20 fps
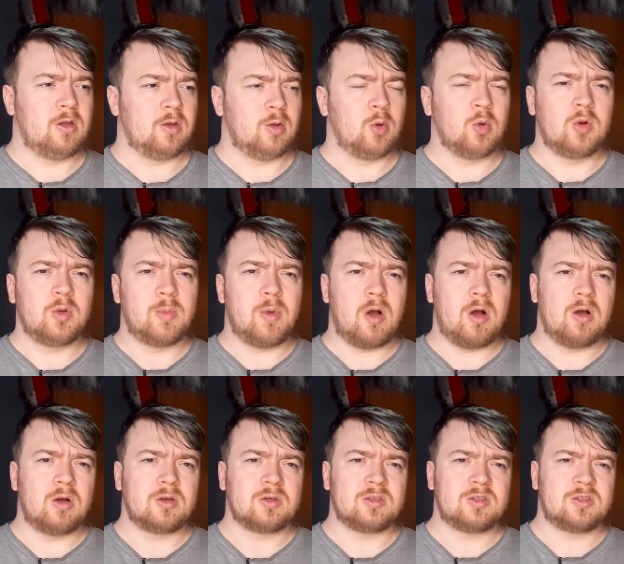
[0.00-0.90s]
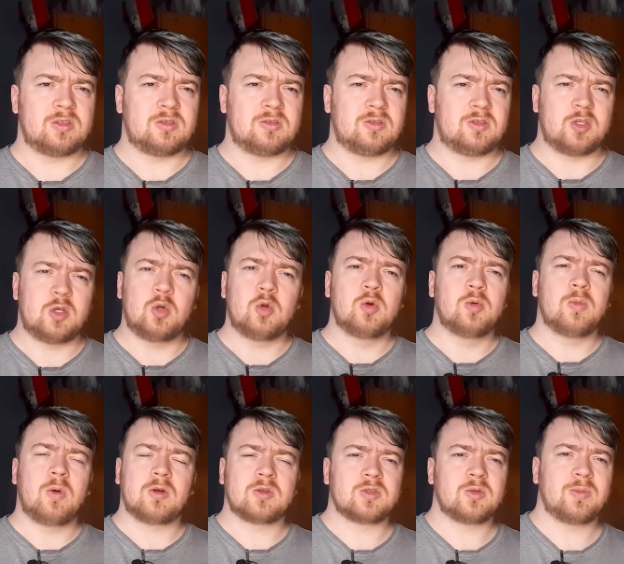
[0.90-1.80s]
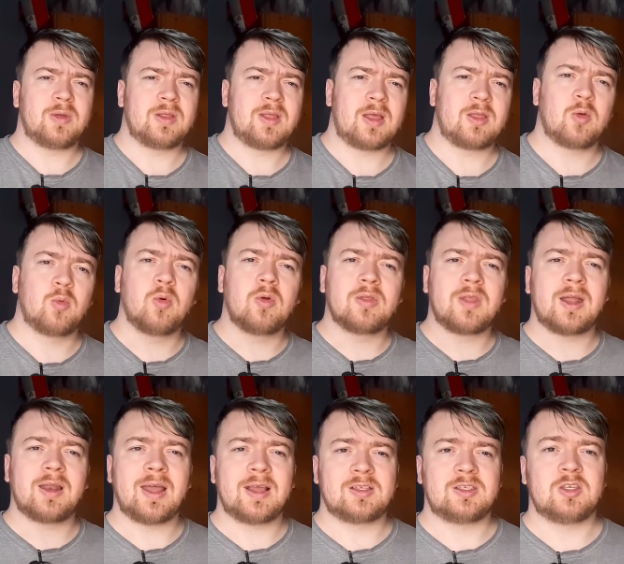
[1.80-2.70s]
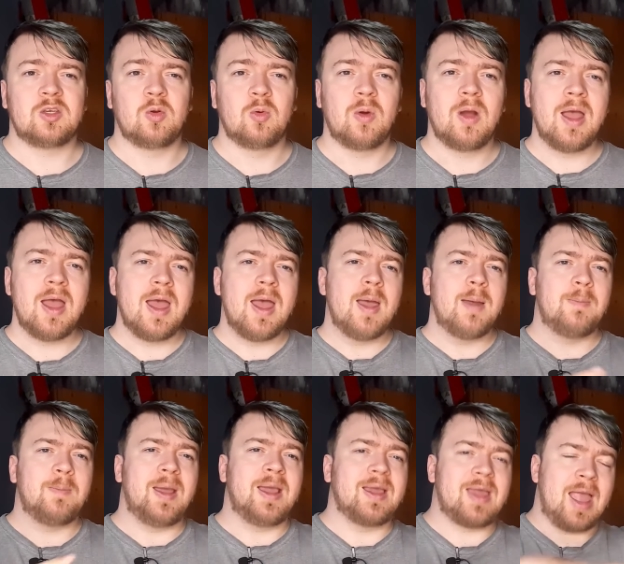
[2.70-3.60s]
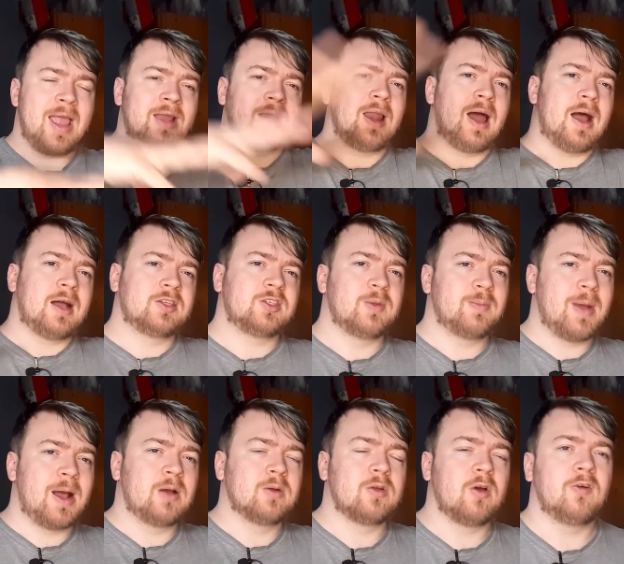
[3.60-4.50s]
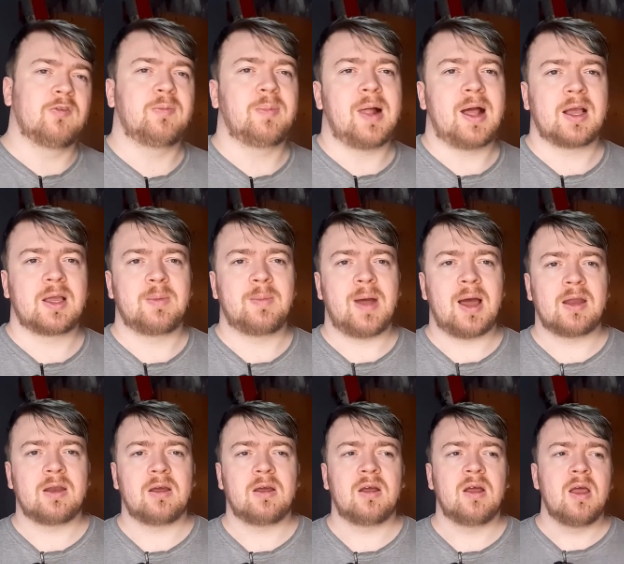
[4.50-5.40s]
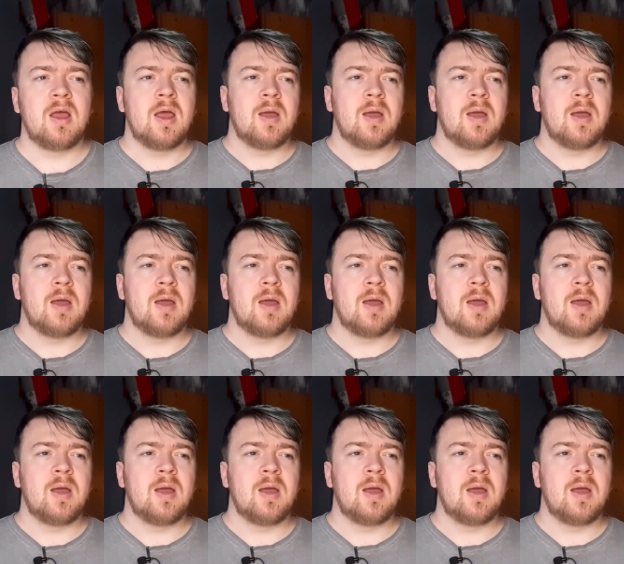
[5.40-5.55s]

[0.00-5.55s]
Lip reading: Ulamog's Tomb or something like that, the one that lets you make a large amount of black mana,